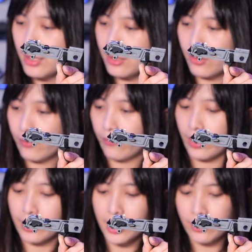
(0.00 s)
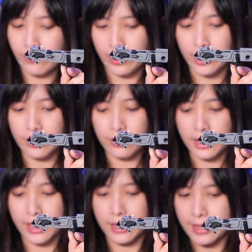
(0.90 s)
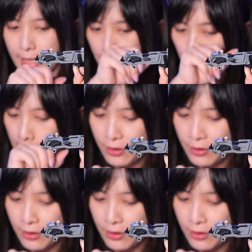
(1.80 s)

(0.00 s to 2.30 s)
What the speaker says: So very, very interesting design.